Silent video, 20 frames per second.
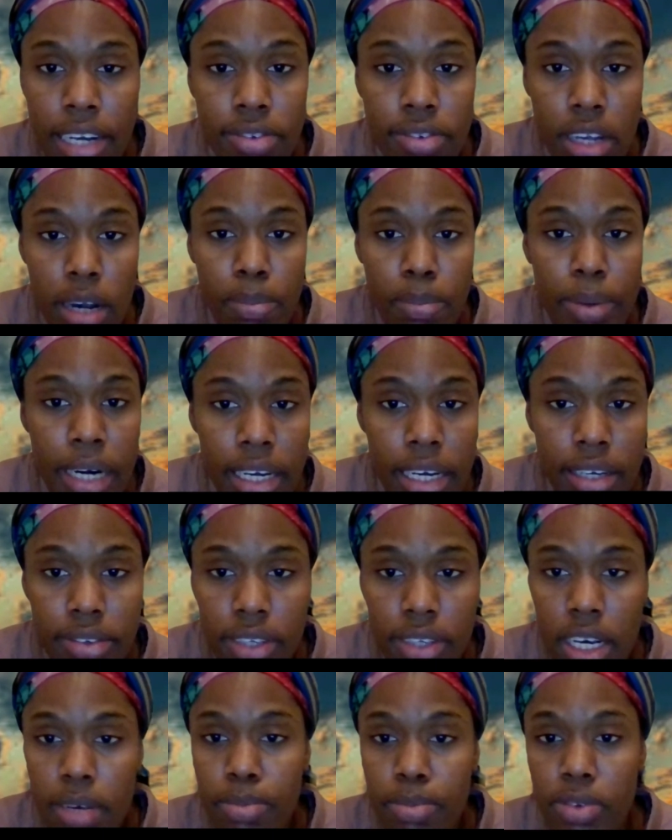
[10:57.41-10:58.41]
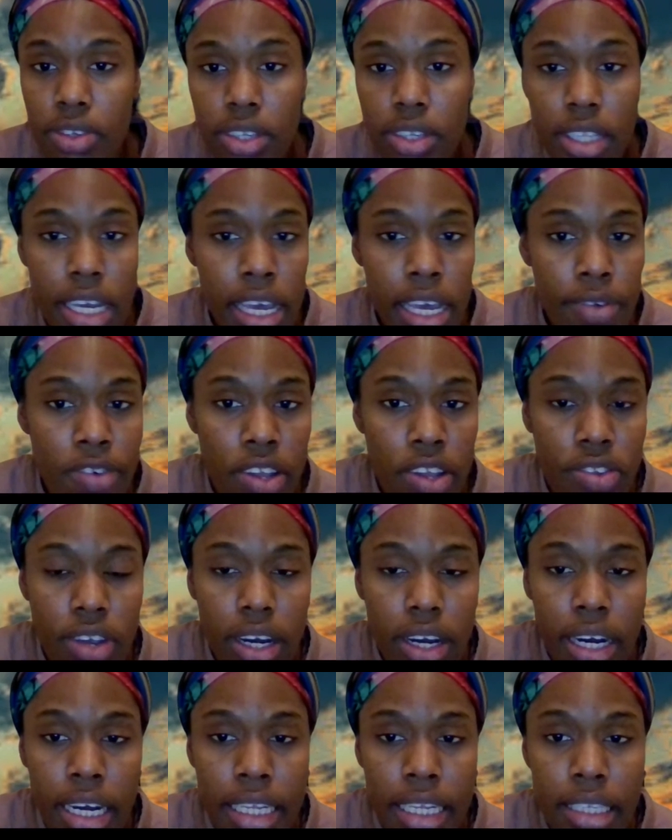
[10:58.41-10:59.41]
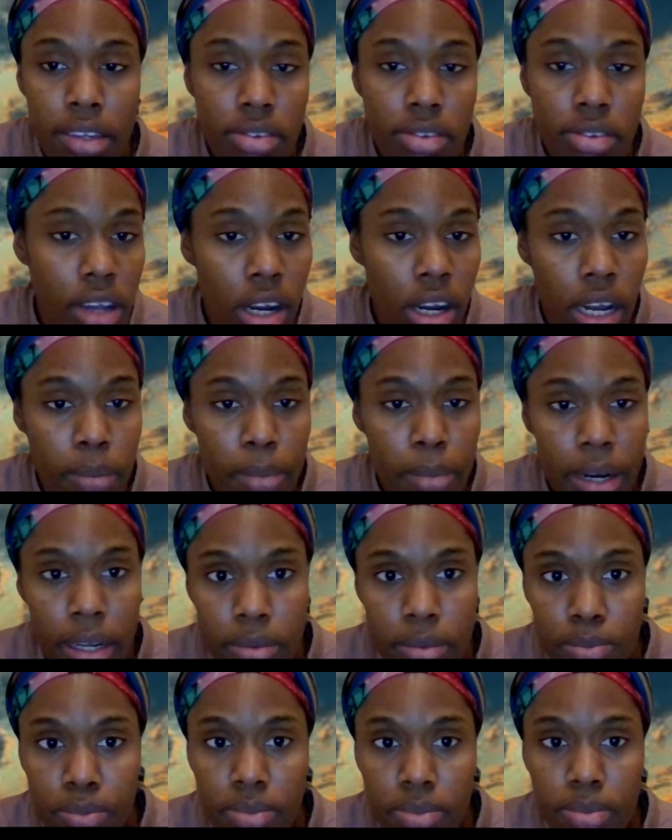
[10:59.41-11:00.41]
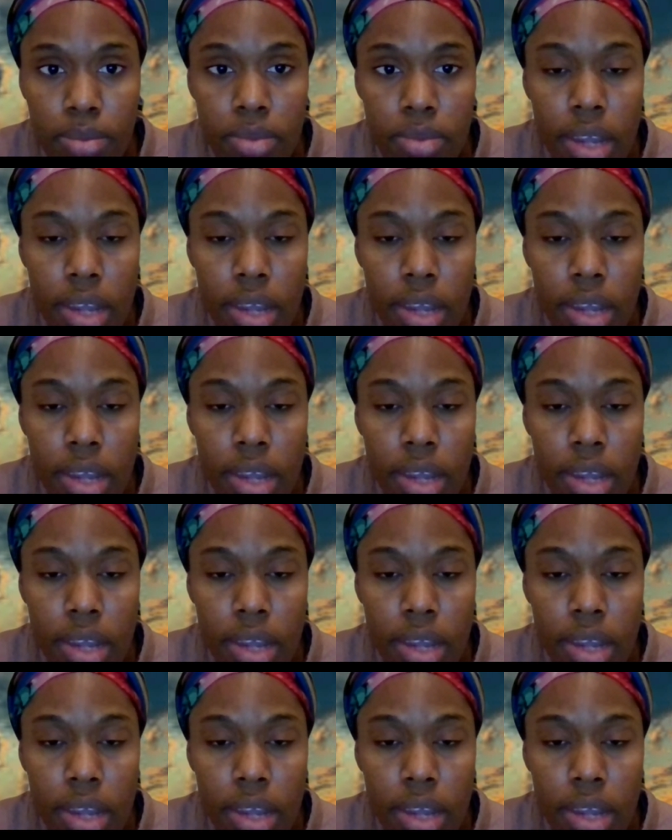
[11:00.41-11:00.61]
example like Samson, David, and Solomon.